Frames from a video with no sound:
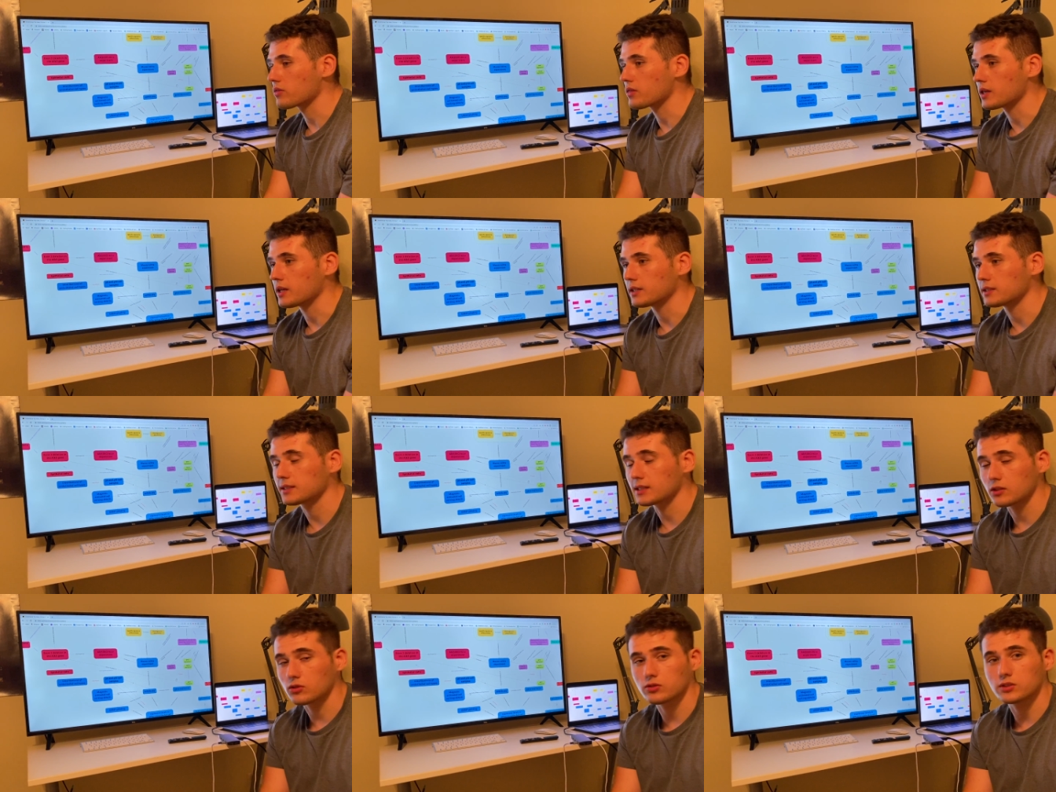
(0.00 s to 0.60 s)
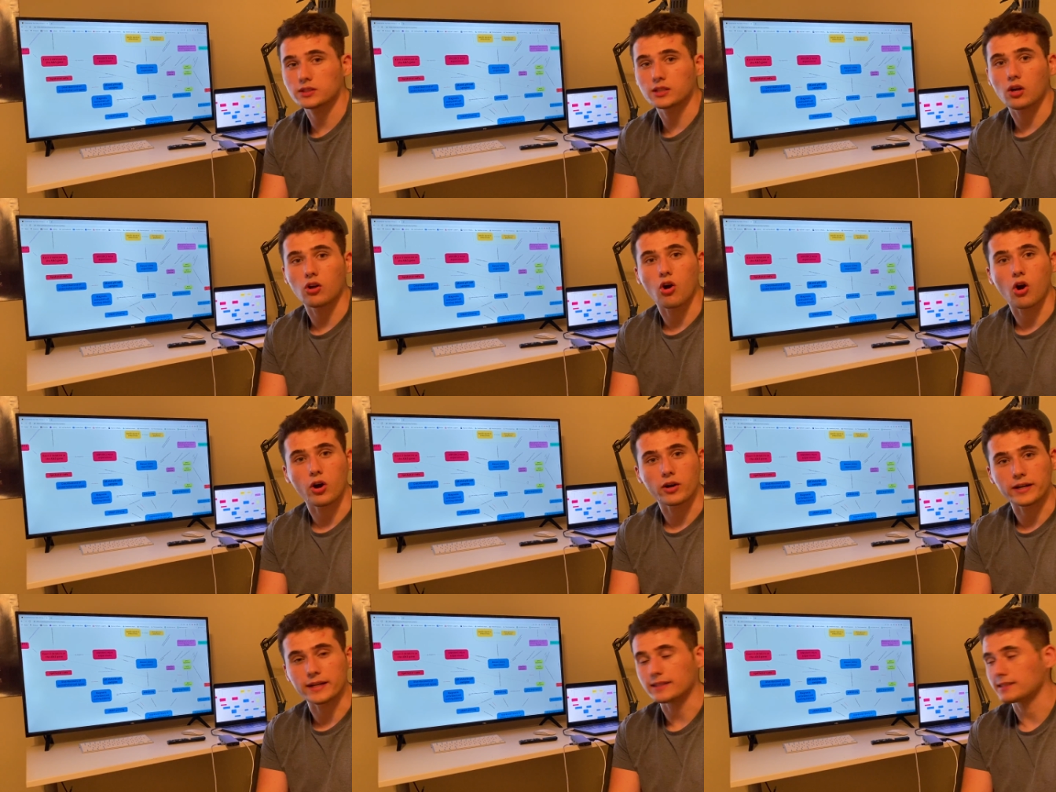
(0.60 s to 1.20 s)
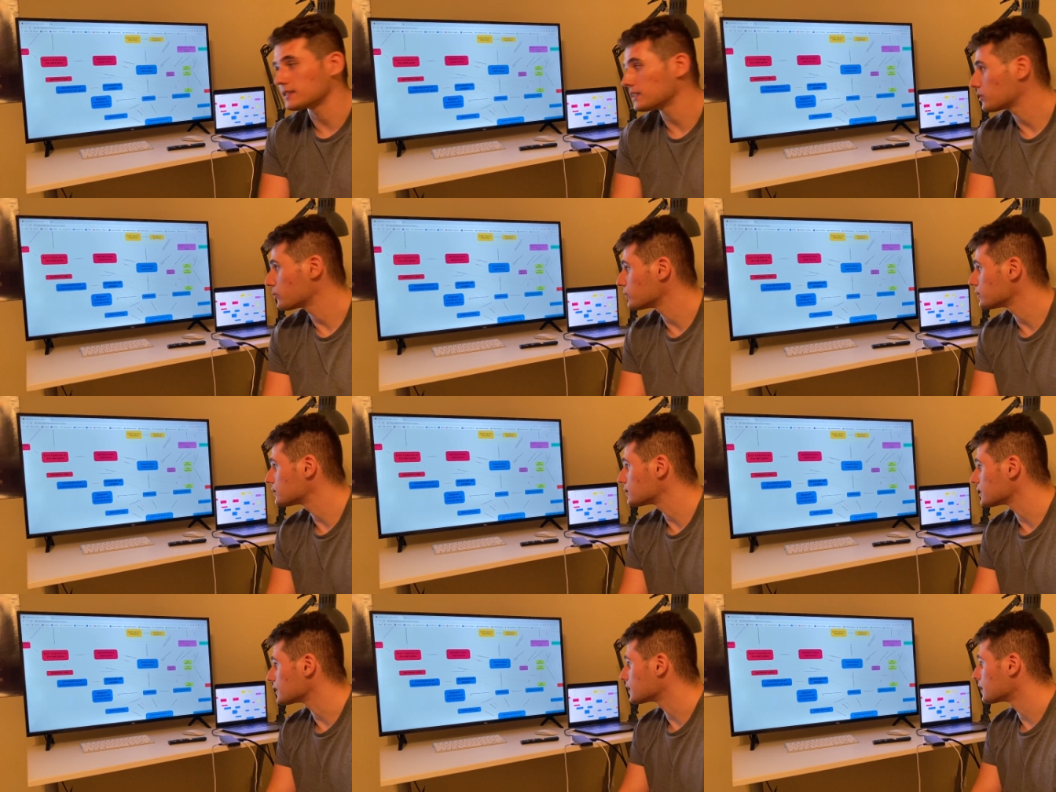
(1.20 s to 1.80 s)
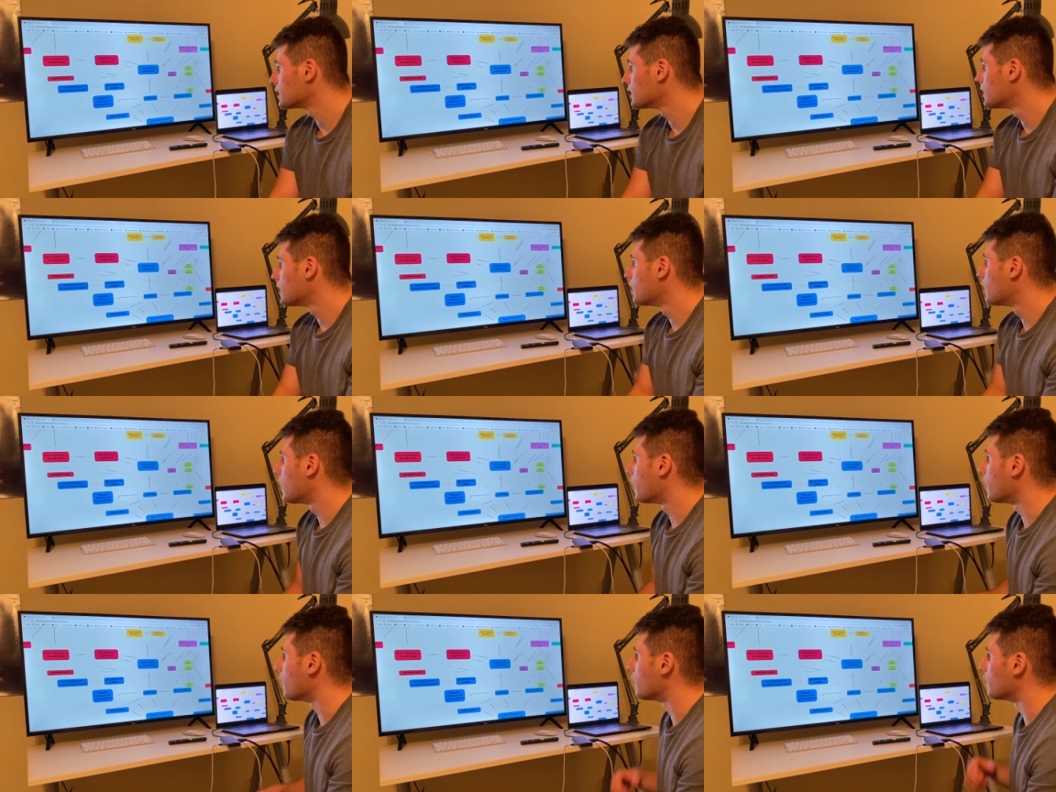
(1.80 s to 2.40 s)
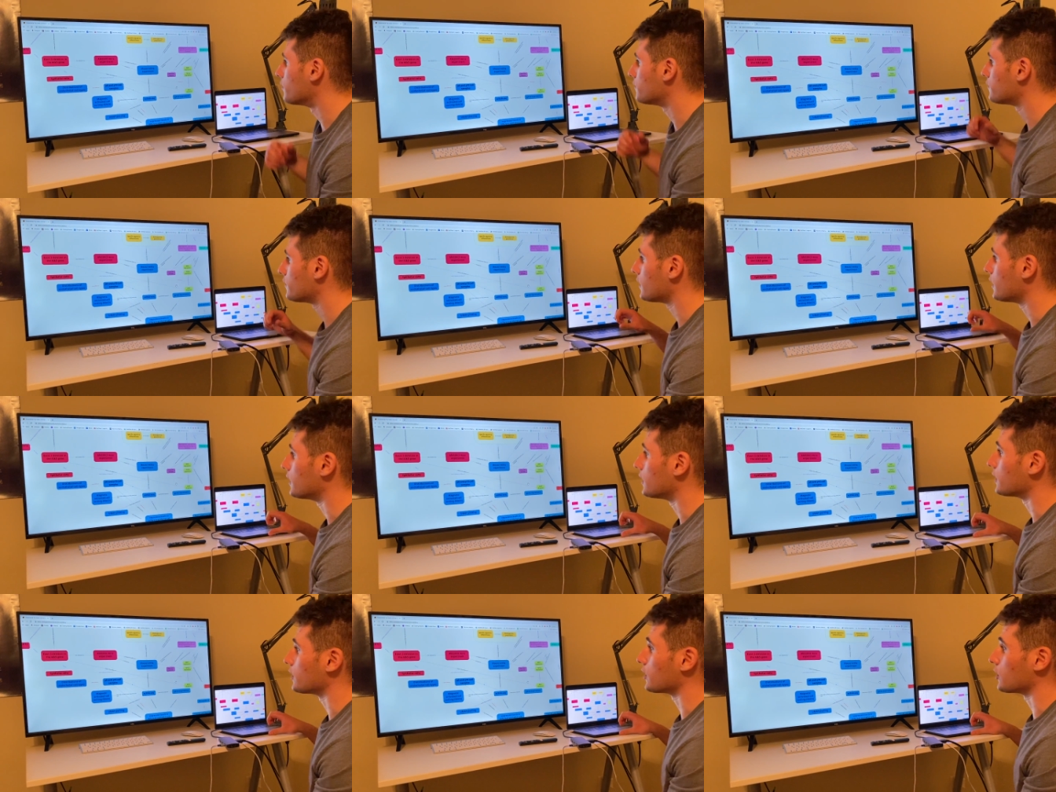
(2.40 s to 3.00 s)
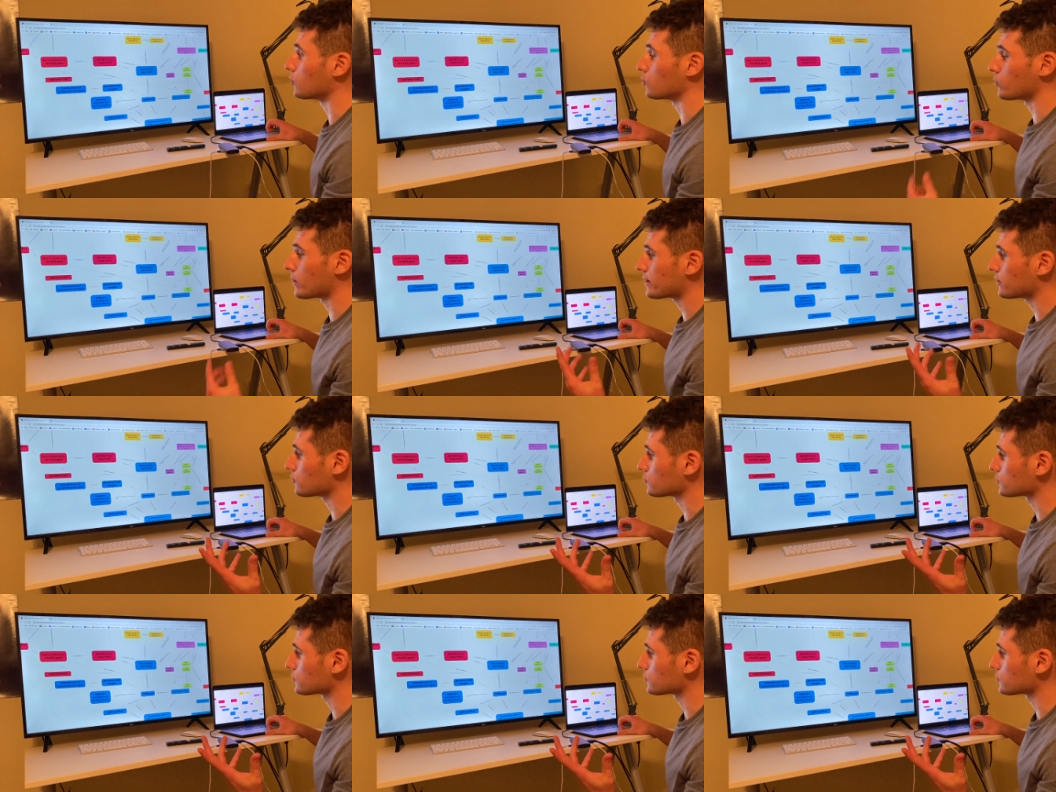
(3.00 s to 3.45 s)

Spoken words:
the single cell RNA sequencing of a retinal